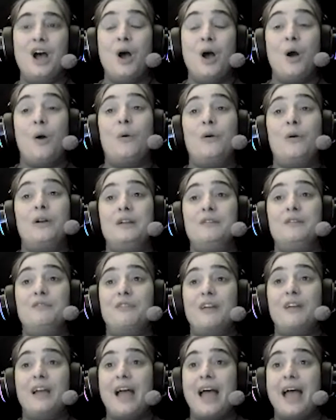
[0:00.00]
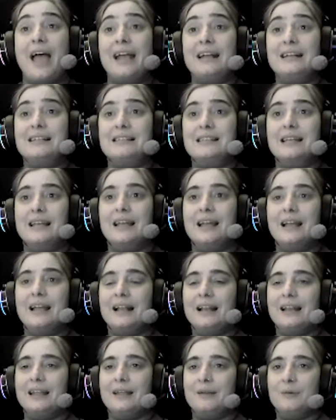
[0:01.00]
or if
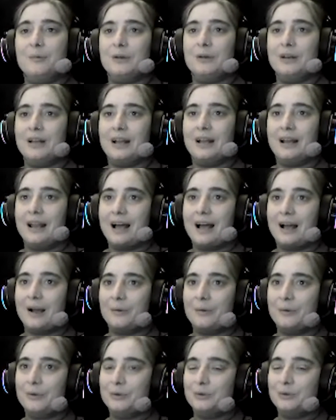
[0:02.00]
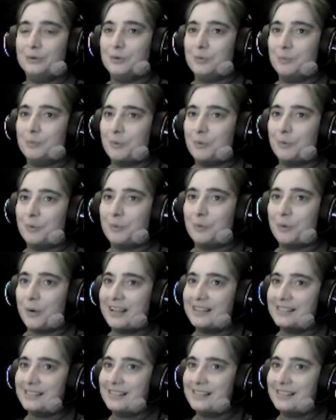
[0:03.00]
exhaling will allow you to press